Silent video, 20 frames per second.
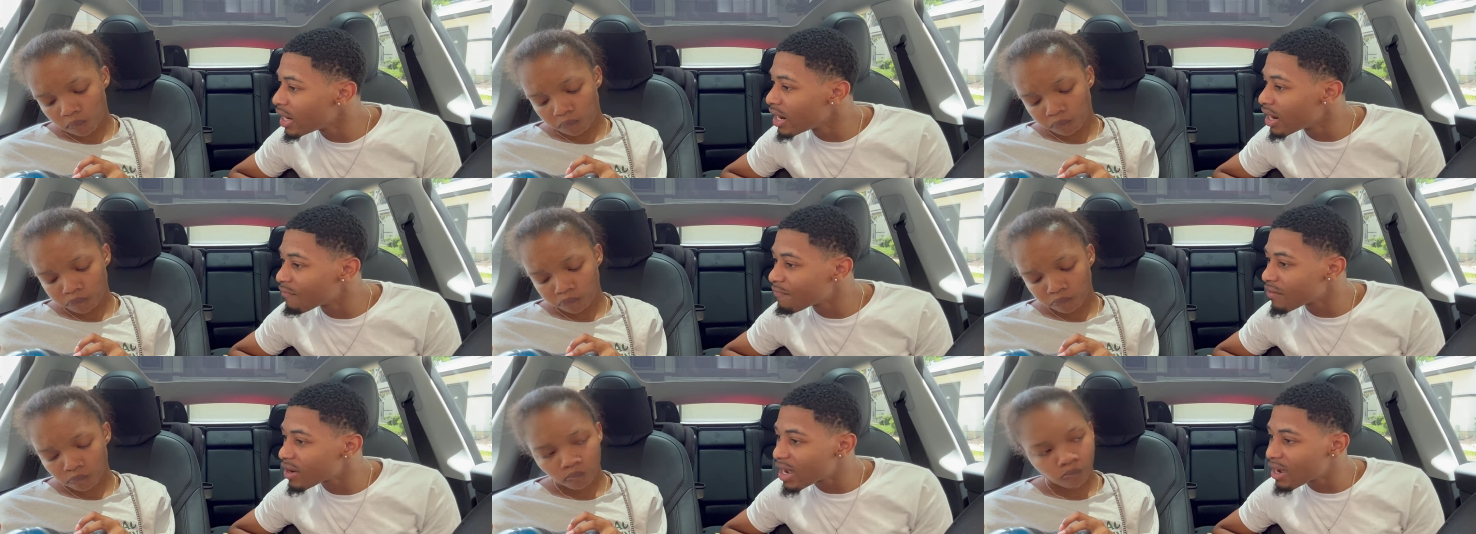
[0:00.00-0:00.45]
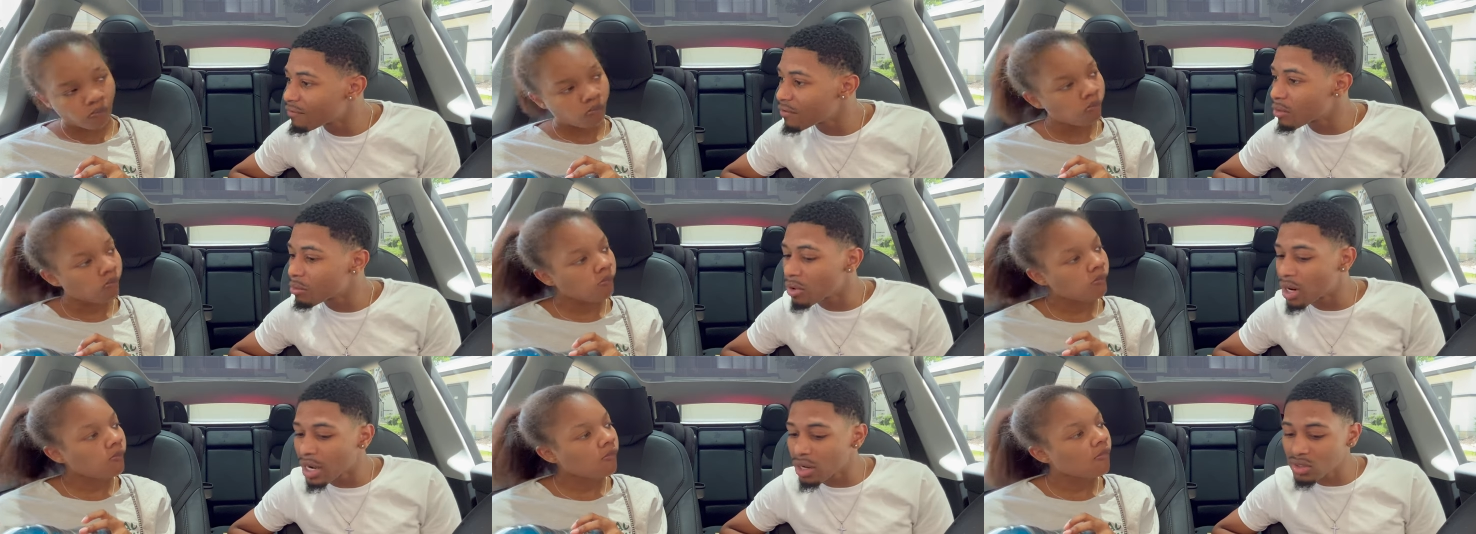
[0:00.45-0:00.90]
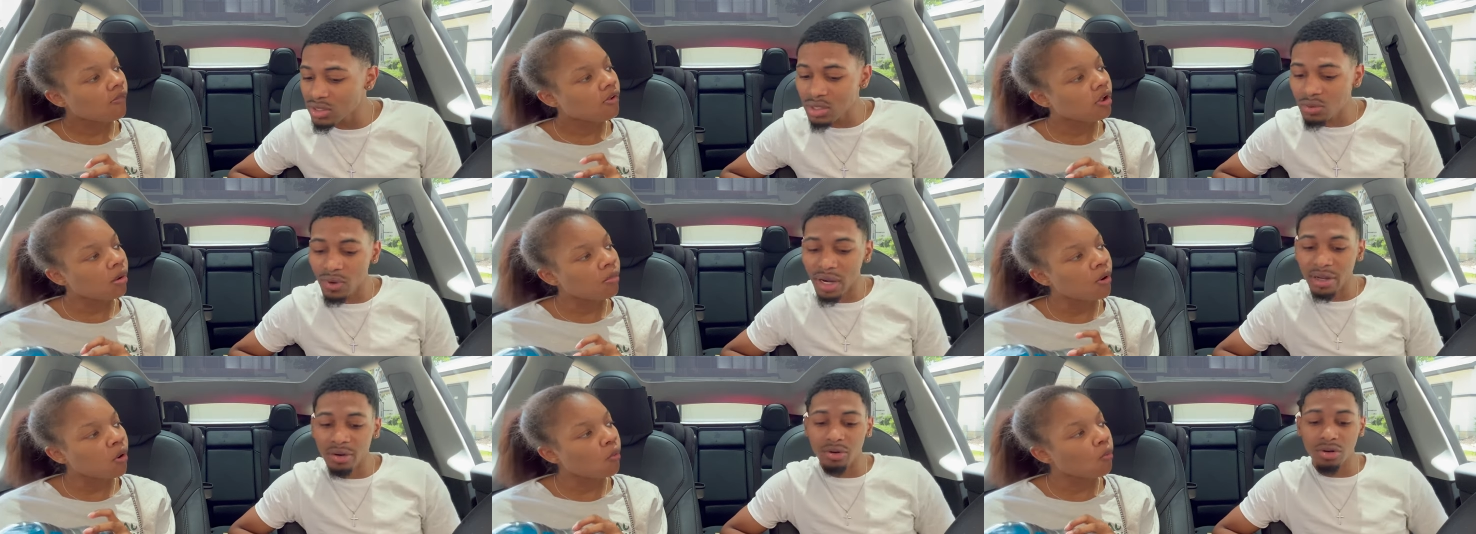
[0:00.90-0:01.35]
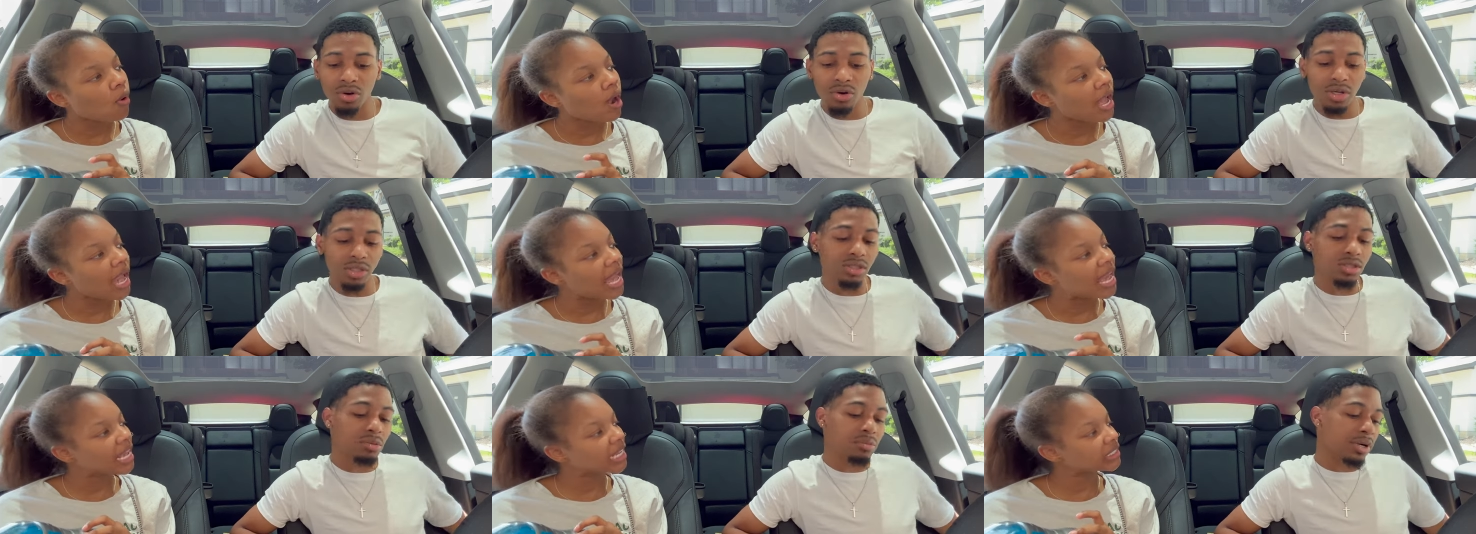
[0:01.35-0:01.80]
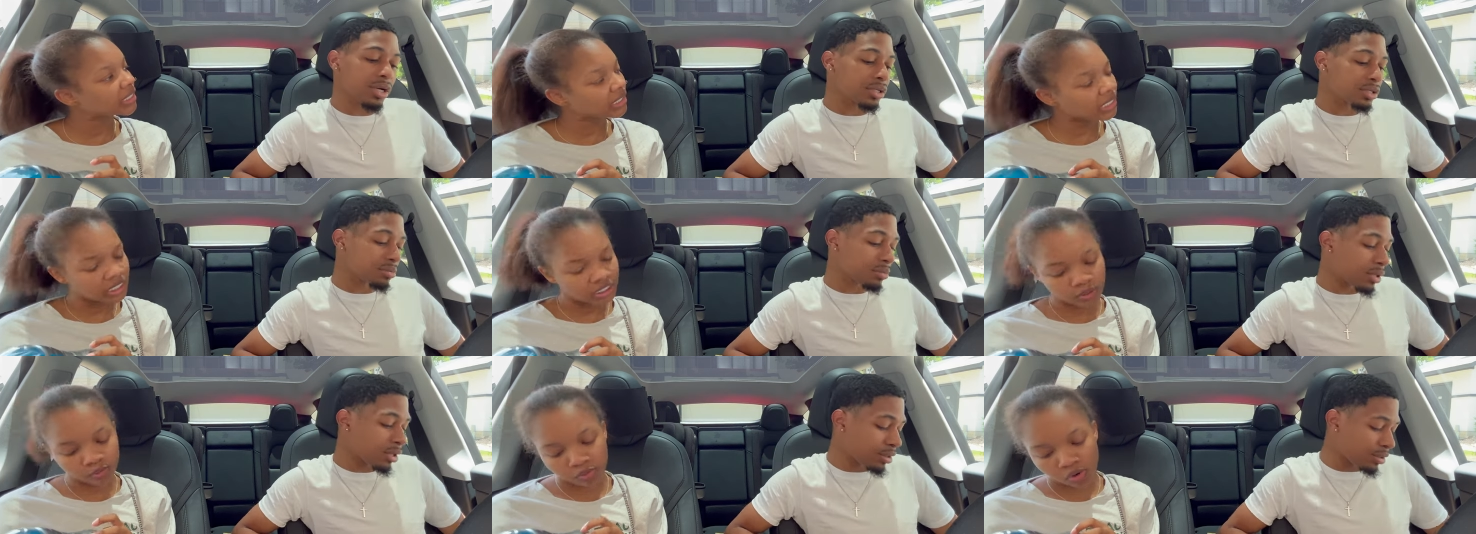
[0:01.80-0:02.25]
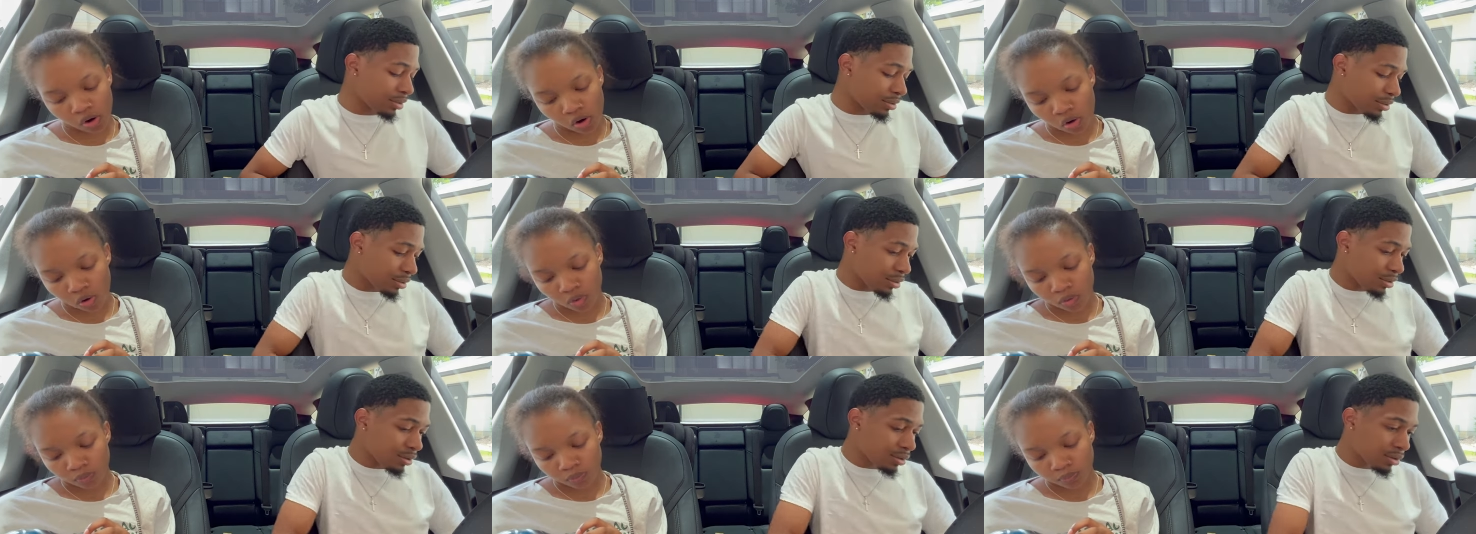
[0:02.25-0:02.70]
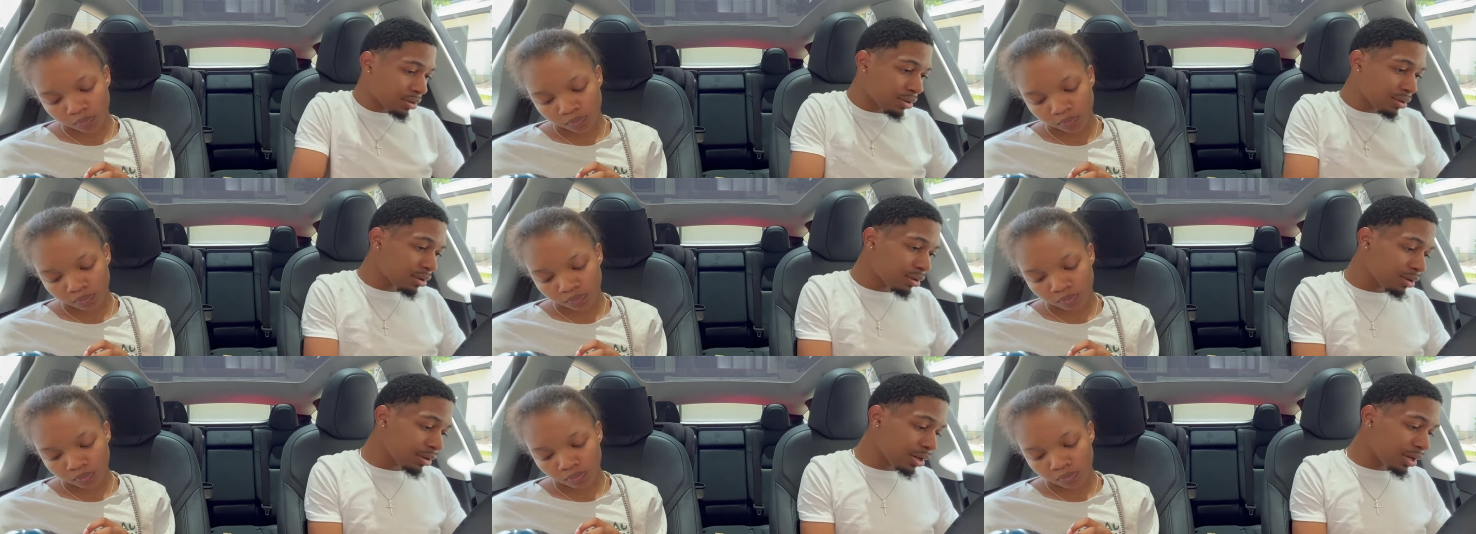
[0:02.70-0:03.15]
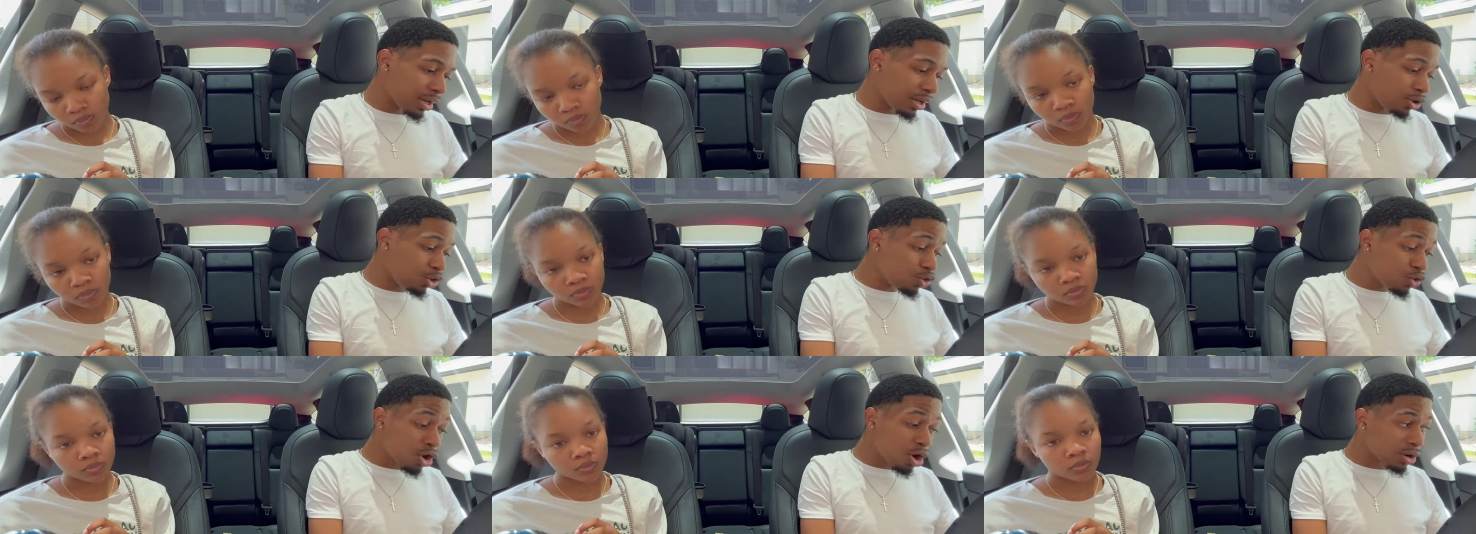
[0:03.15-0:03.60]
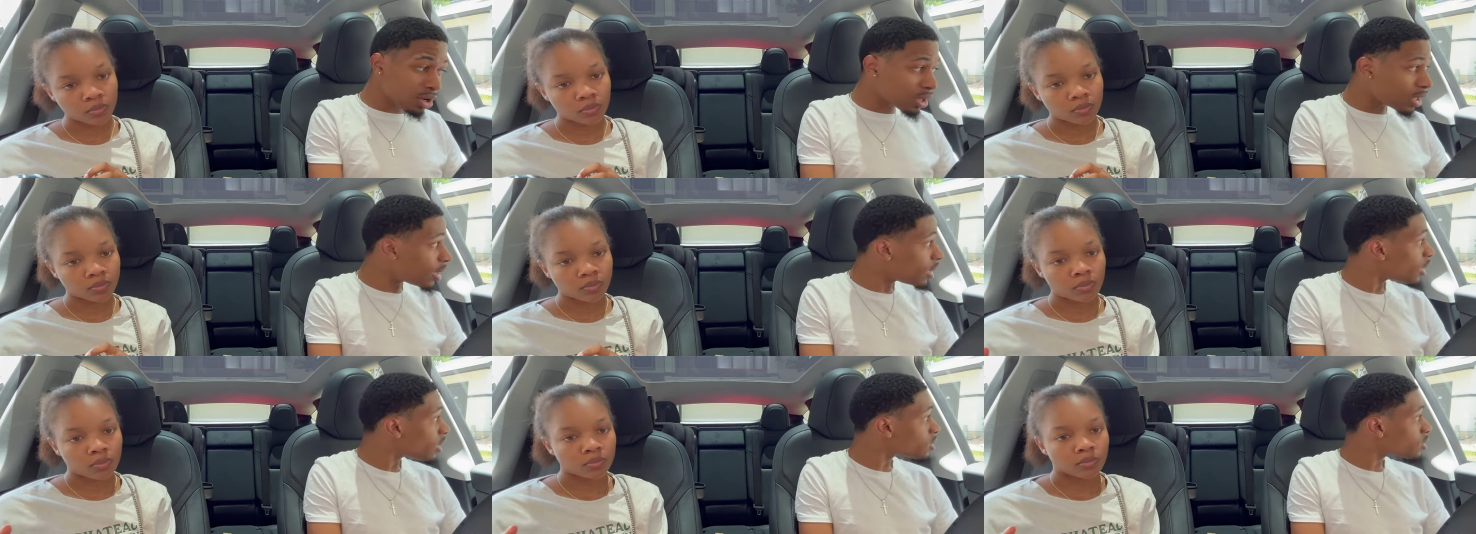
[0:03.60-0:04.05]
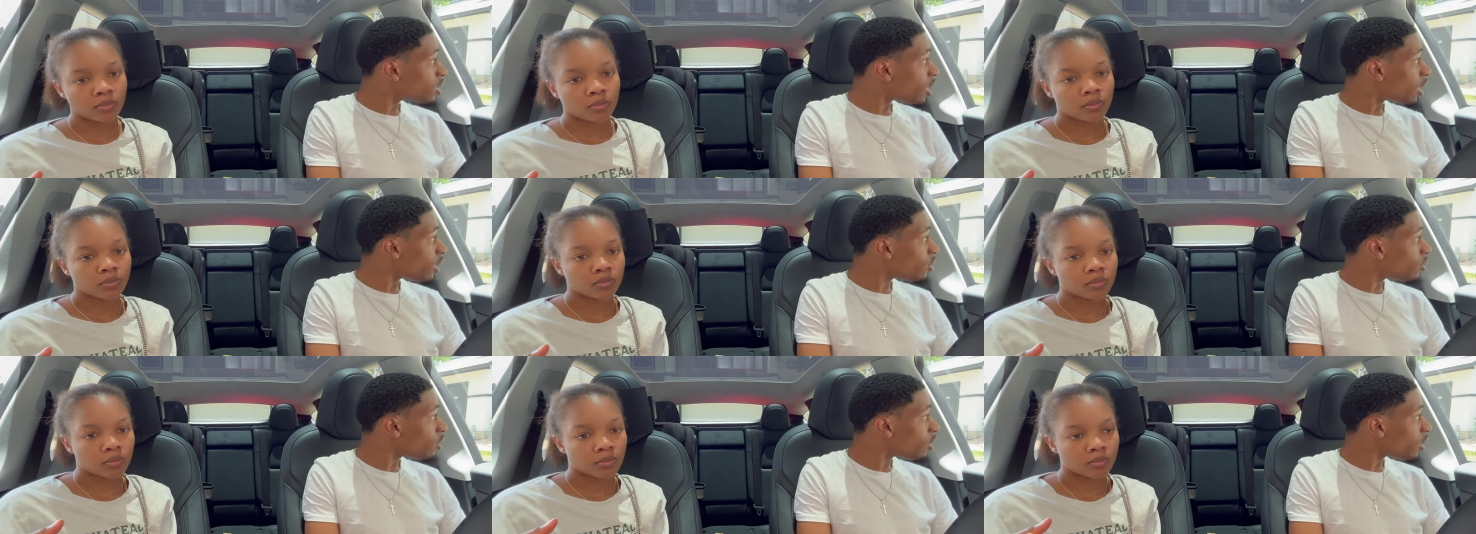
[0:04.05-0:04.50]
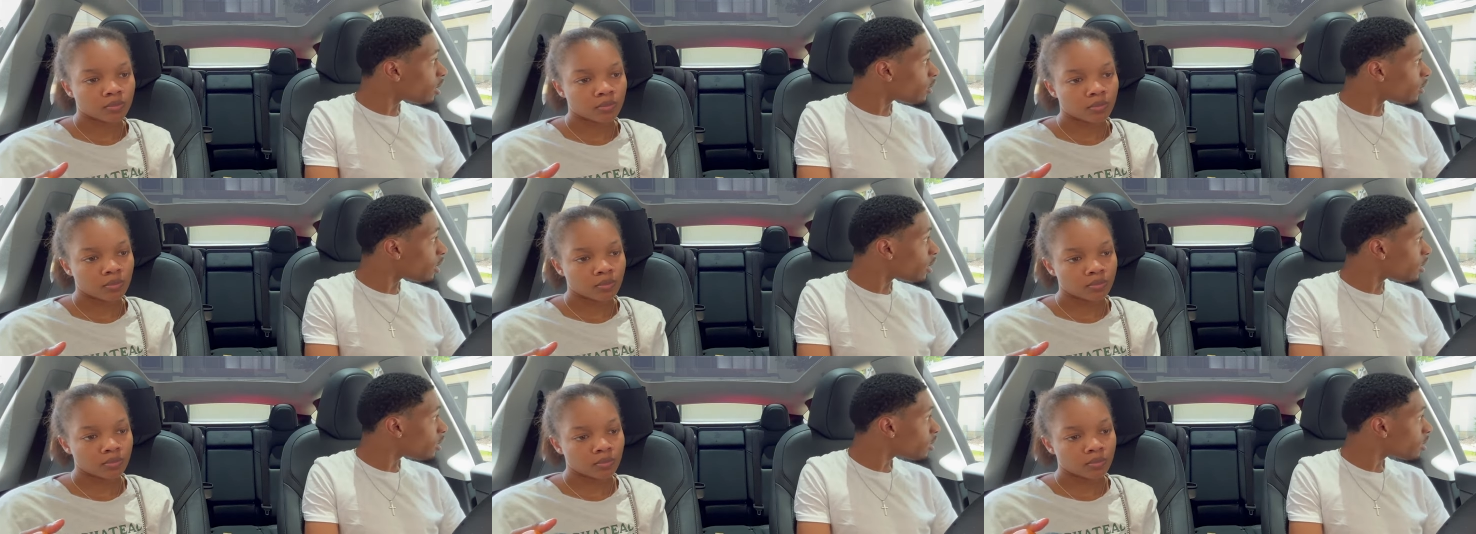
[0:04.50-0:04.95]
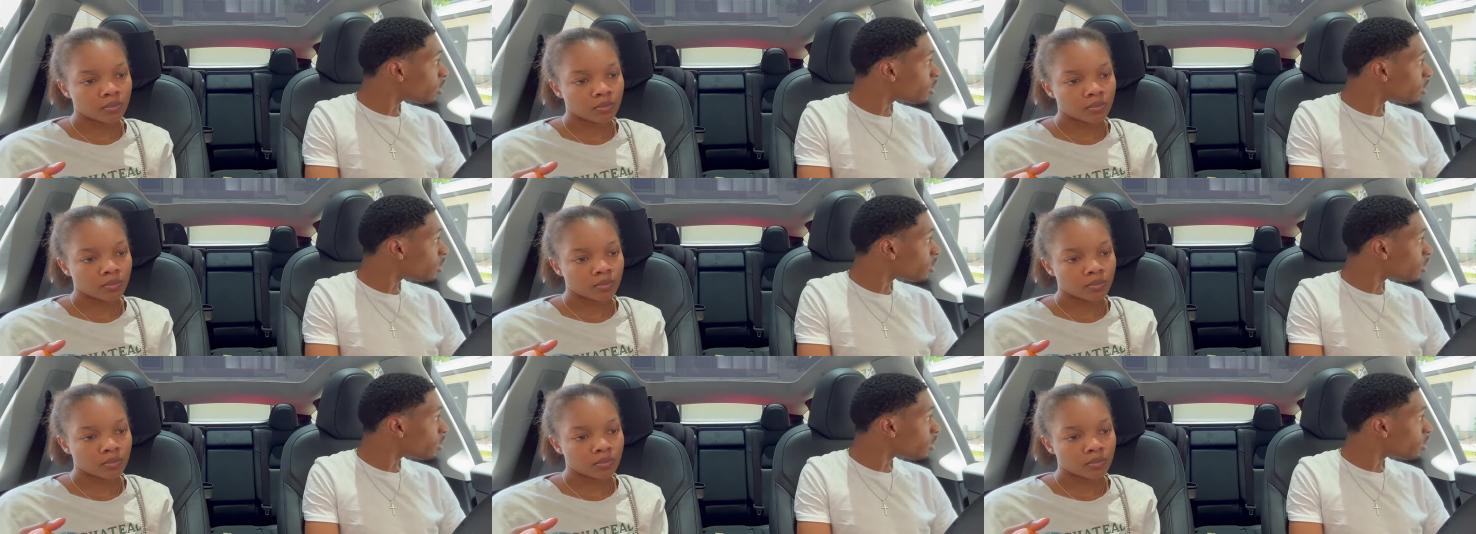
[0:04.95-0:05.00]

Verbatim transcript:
Speaker 1: there forever, but I don't see Dude, why you doing so much, bro. And then you gonna clean this car, you know that, right?